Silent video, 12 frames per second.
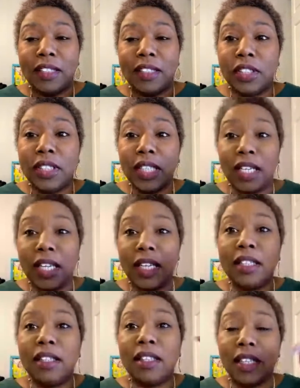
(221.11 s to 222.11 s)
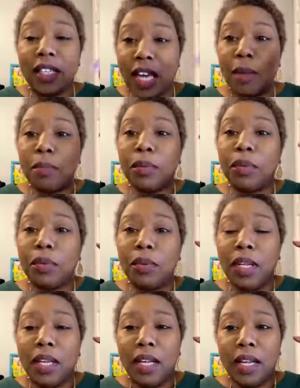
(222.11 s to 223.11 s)
She's in the
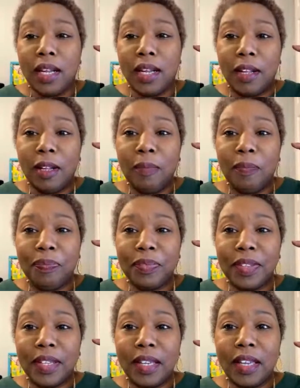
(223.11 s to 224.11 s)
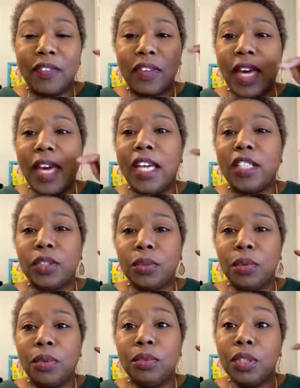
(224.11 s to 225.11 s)
capital um, of
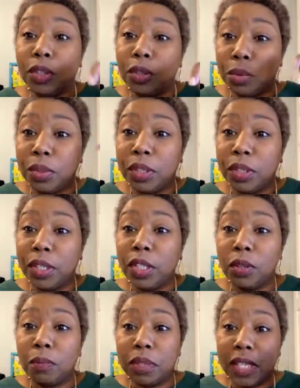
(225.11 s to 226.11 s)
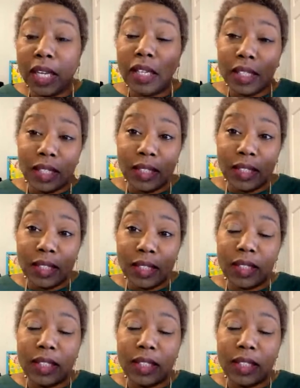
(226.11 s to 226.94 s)
casual Negril playlist.